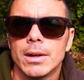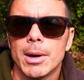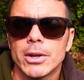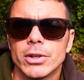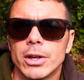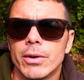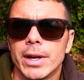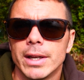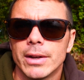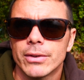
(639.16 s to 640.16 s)
I actually got
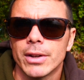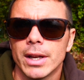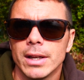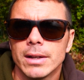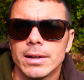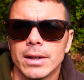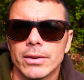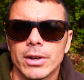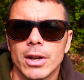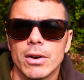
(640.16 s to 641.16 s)
here yesterday
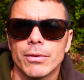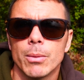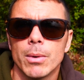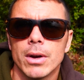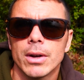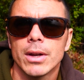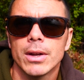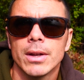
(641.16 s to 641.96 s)
after work.